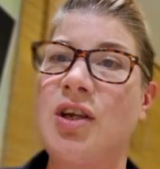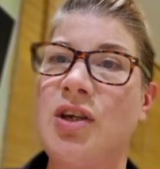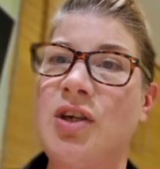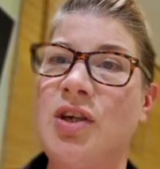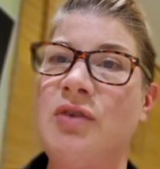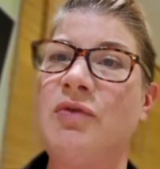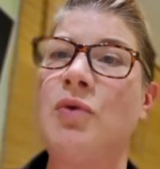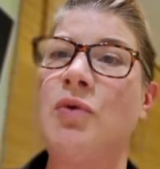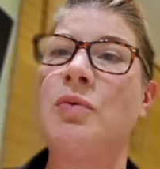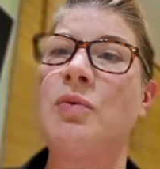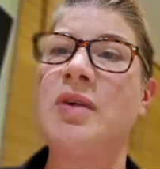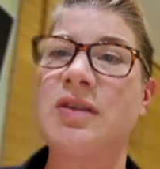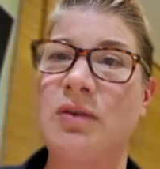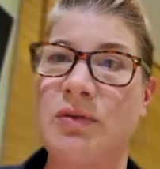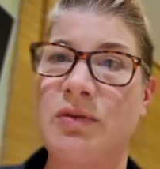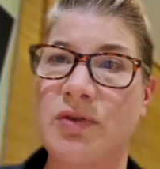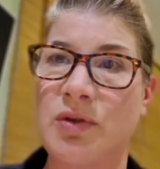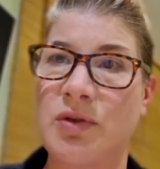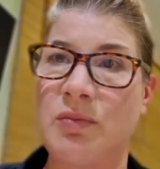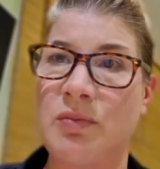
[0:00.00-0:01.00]
You've always
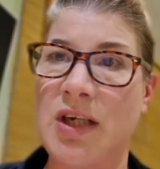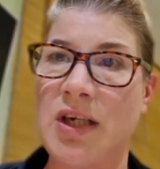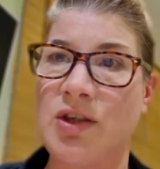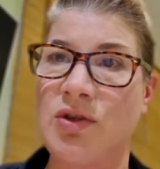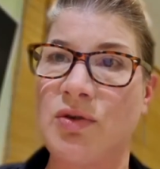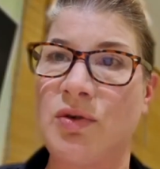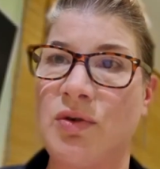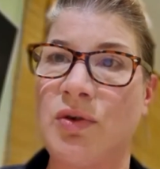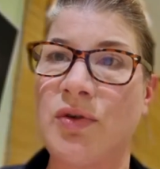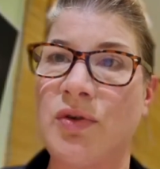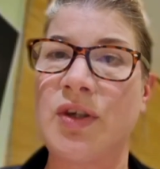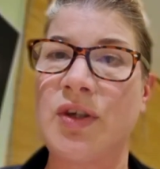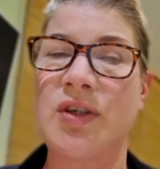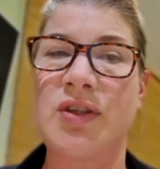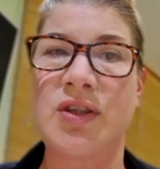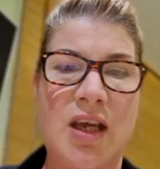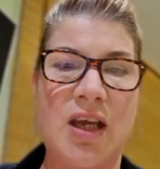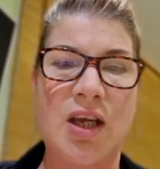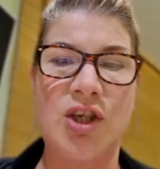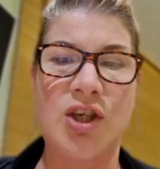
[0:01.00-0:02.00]
got to make sure
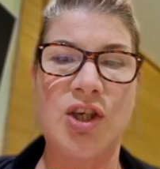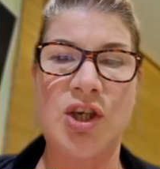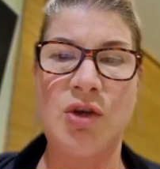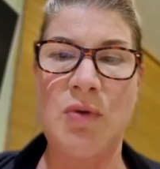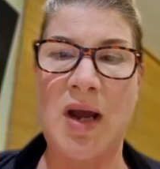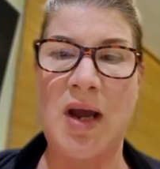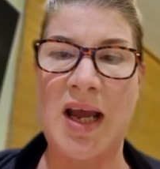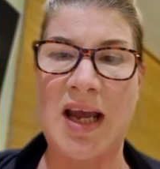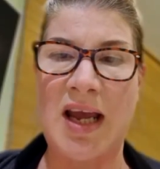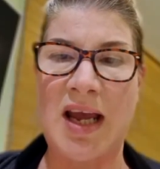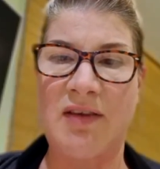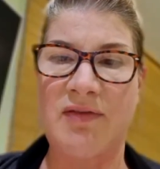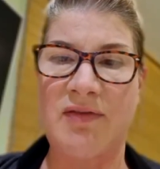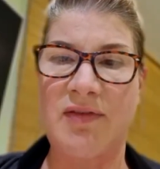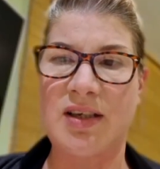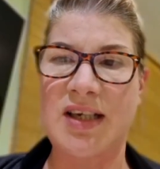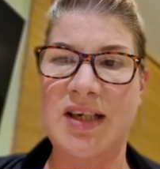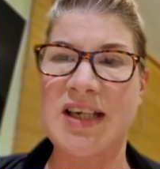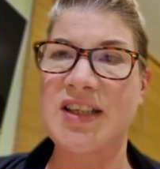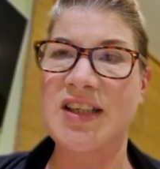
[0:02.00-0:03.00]
that you have
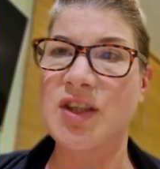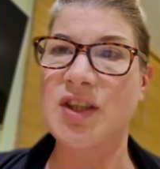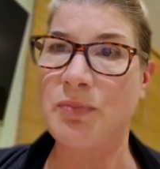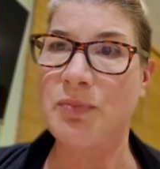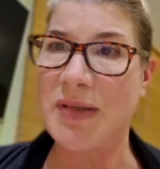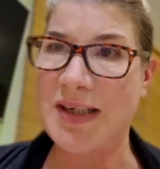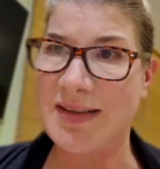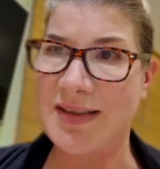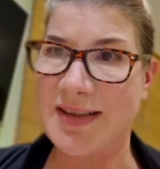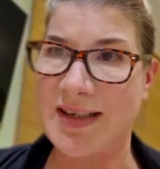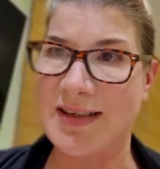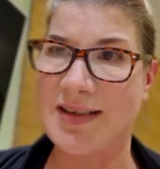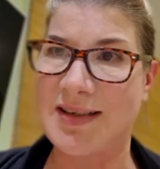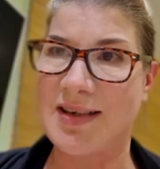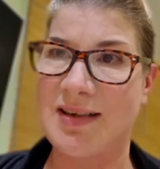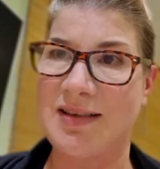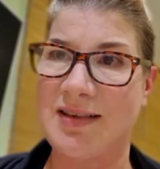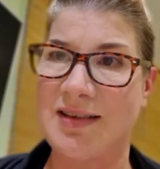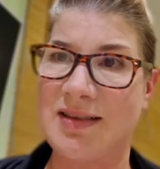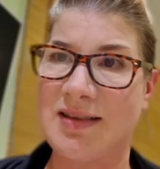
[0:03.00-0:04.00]
explicit
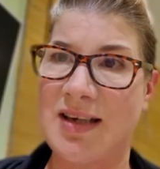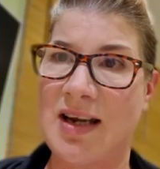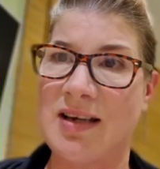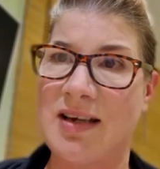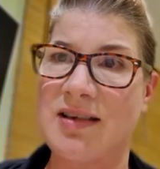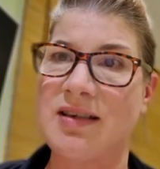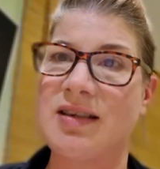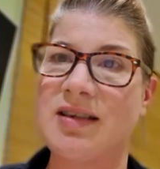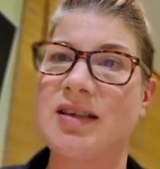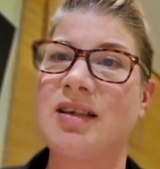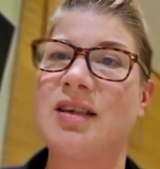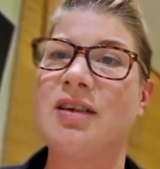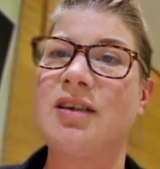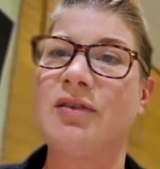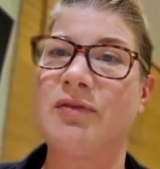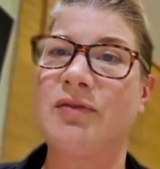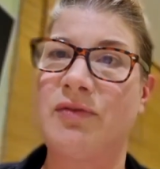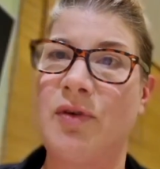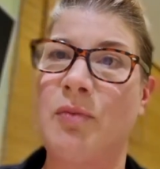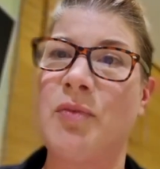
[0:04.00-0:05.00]
consent
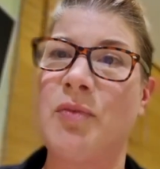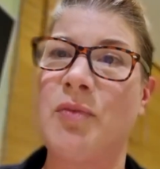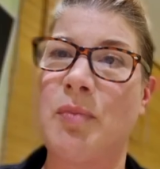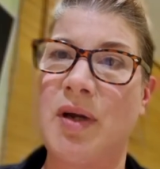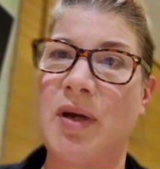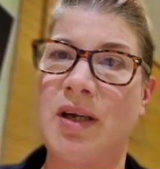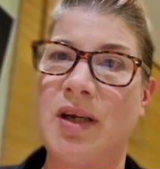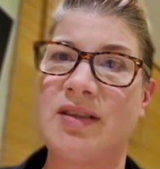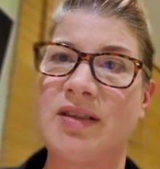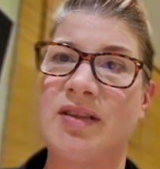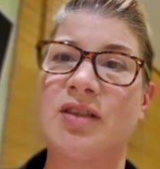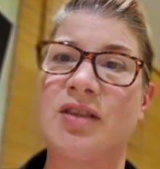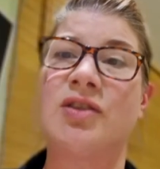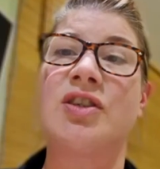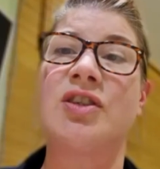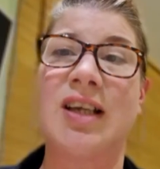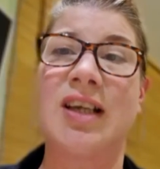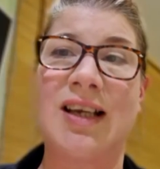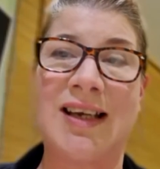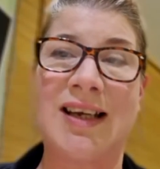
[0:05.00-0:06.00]
from the person
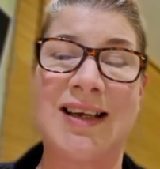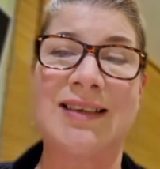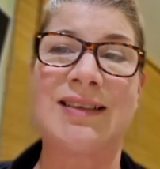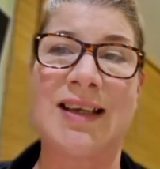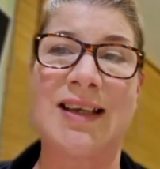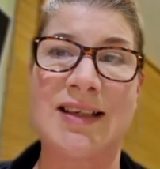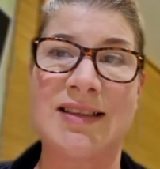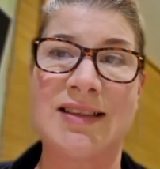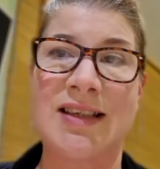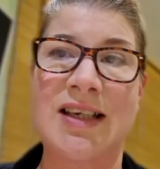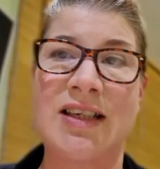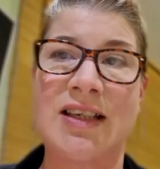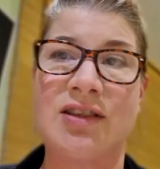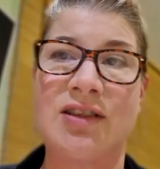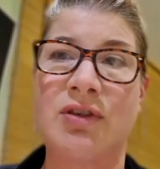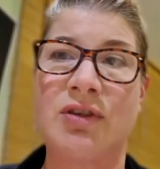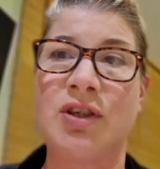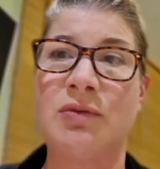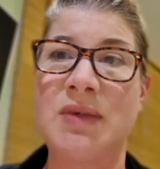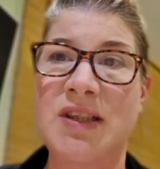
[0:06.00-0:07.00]
to collect that data,
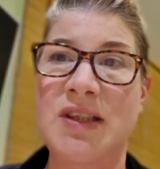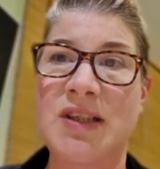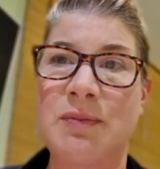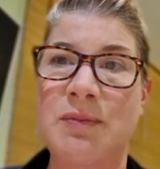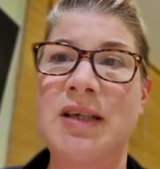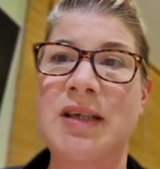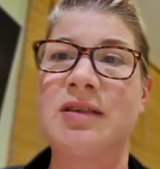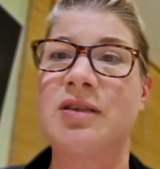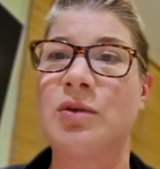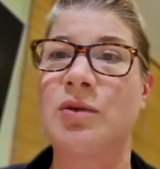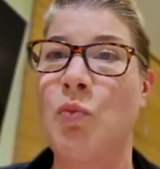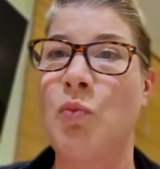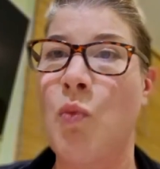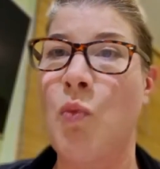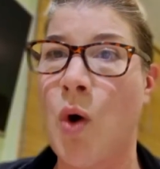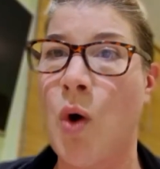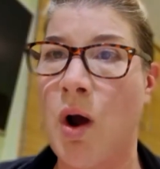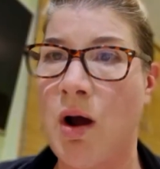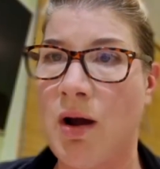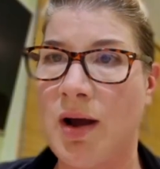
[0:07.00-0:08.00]
and you explain to them
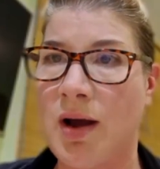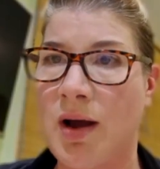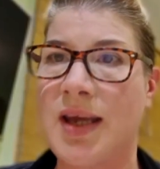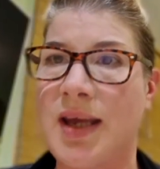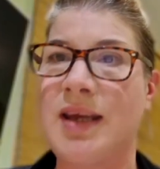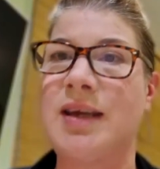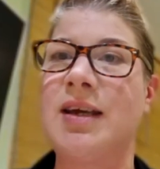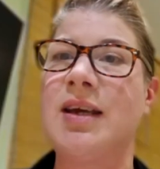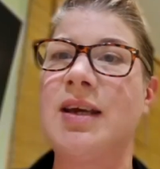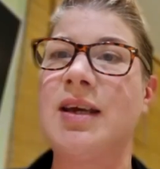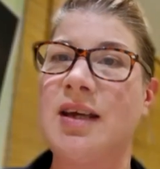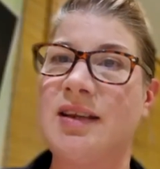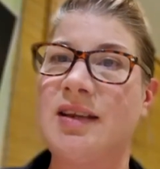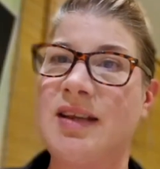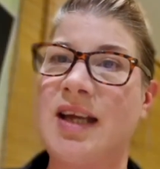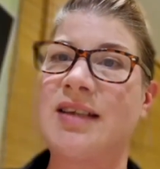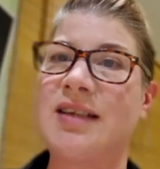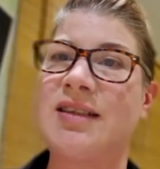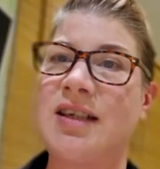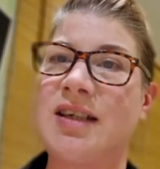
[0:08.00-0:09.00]
why
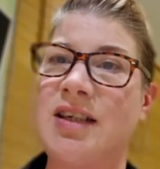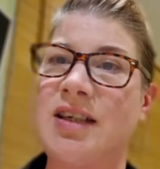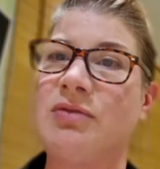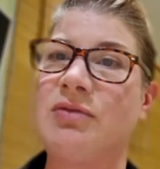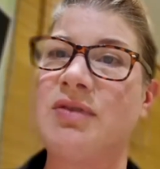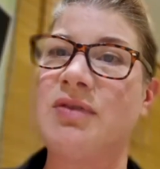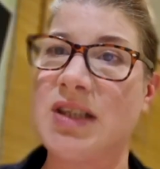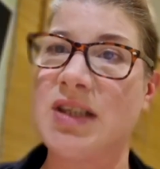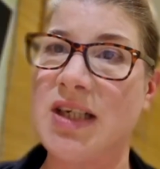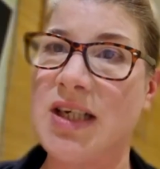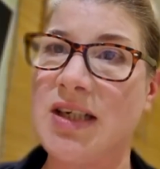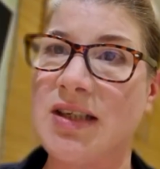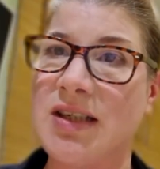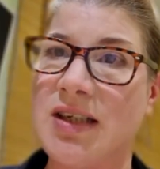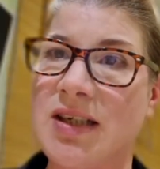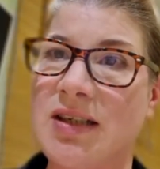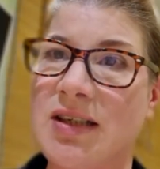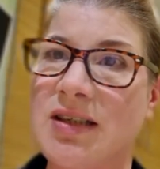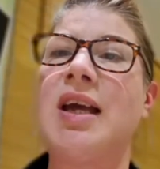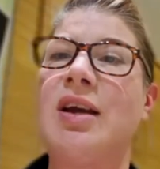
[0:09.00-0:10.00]
that data is
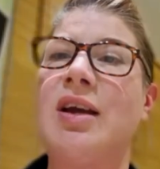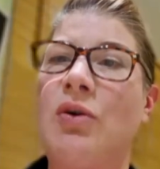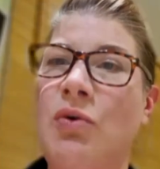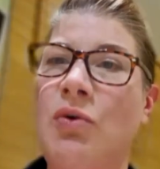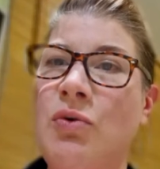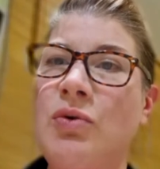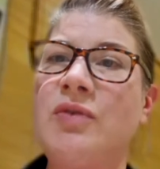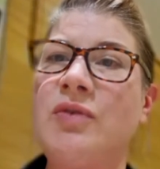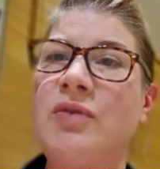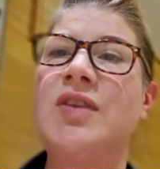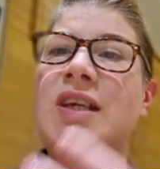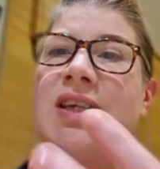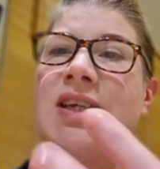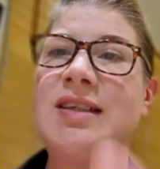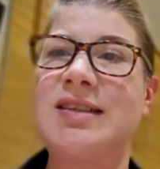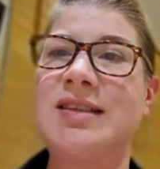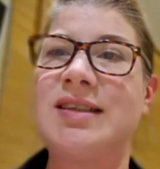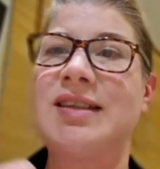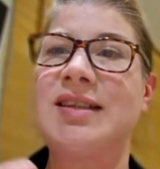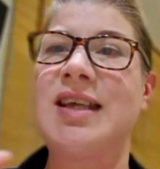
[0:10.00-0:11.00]
needed. All of
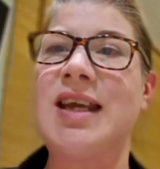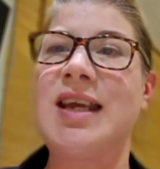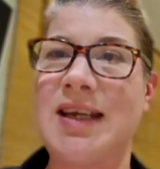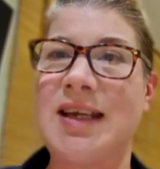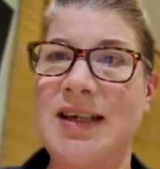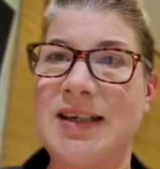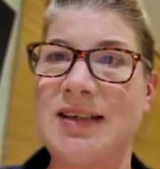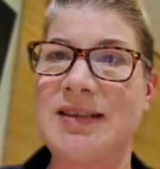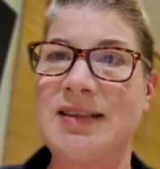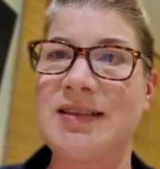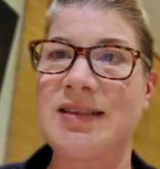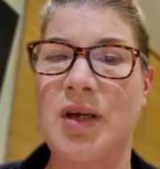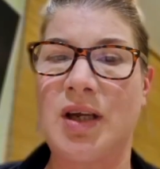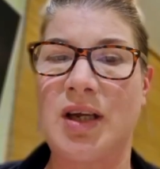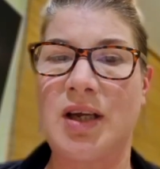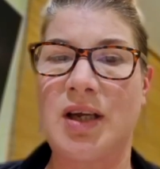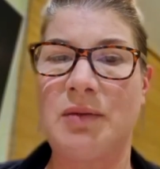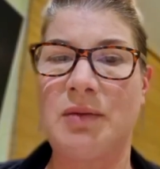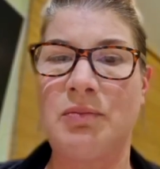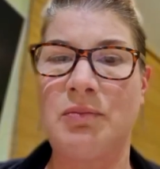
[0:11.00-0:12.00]
these things
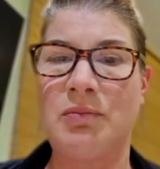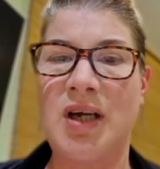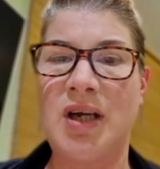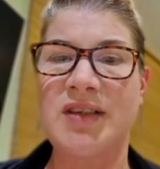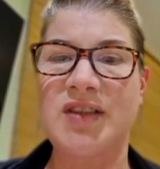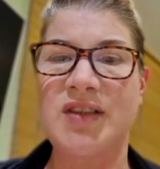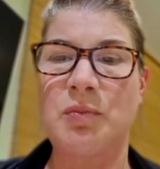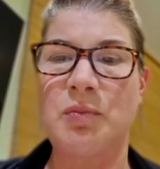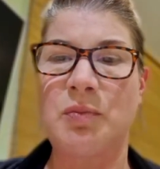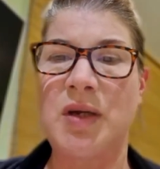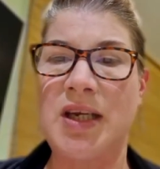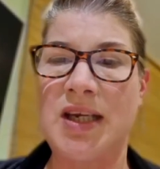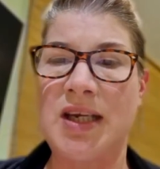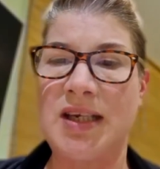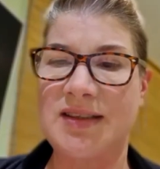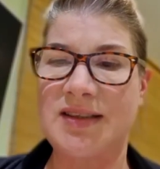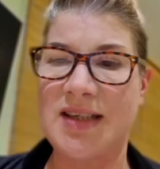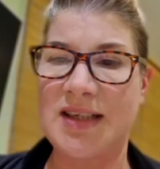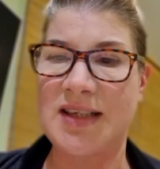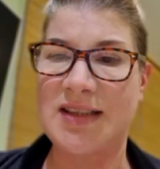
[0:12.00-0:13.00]
must be
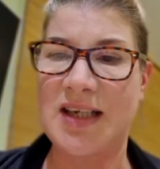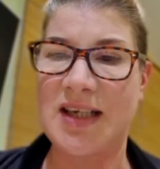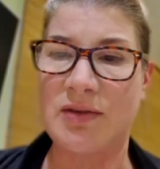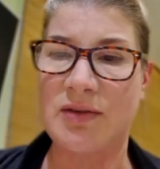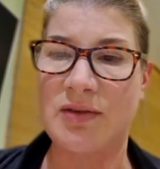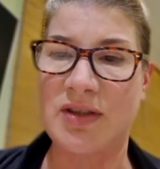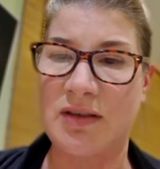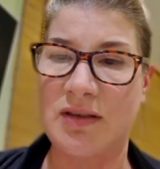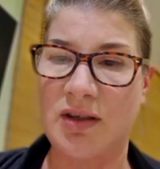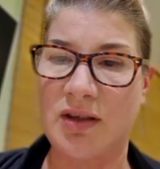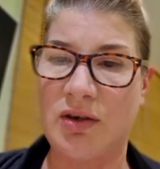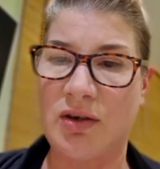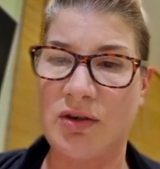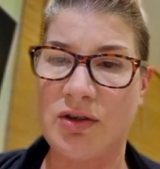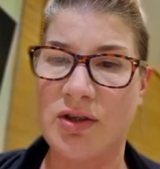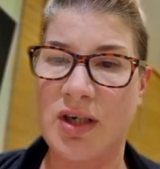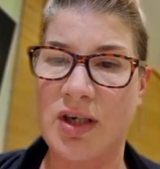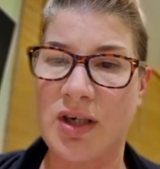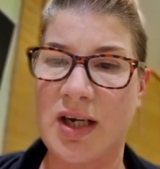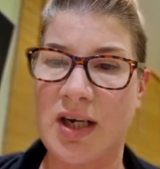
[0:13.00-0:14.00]
set out in the
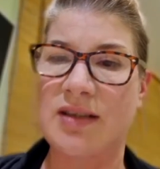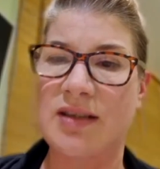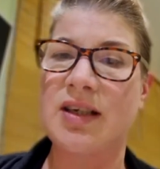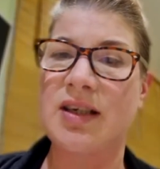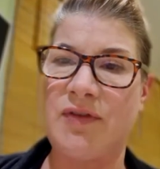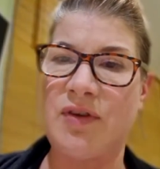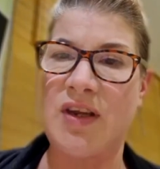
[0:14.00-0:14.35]
contract.